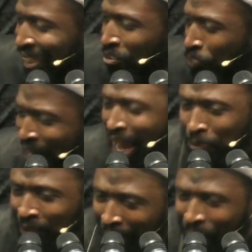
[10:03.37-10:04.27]
pick
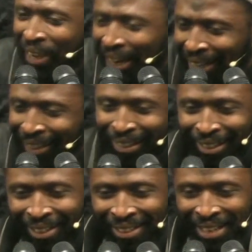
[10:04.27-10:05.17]
up something
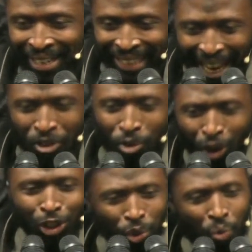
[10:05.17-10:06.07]
that you're
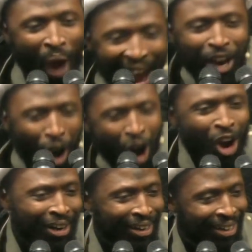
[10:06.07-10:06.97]
going to work on.